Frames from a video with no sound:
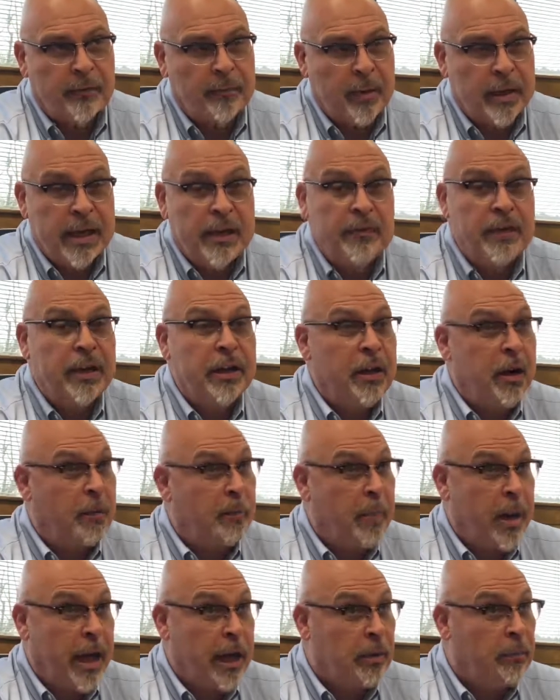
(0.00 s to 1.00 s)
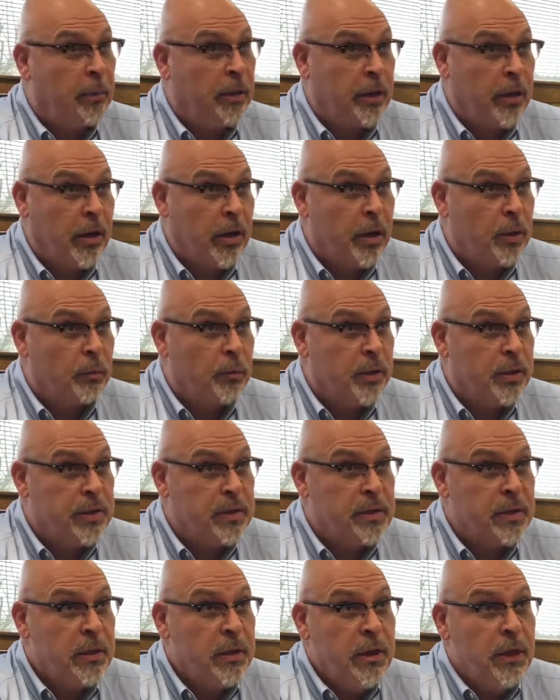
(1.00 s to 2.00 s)
But even in our bottomland
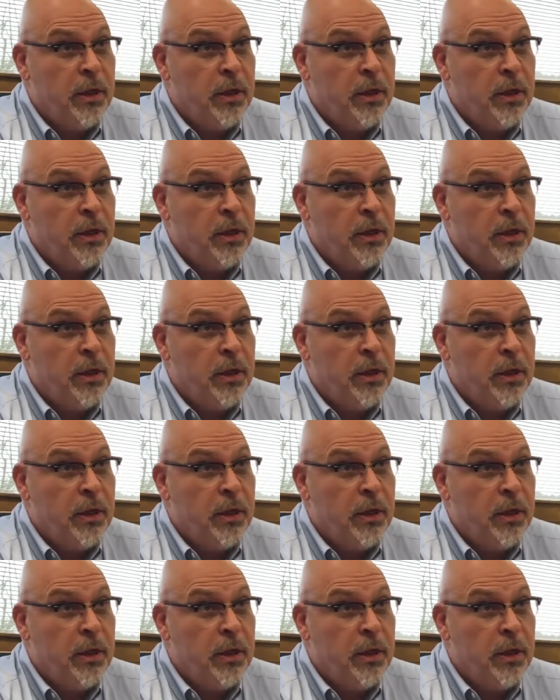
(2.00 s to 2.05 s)
hardwoods,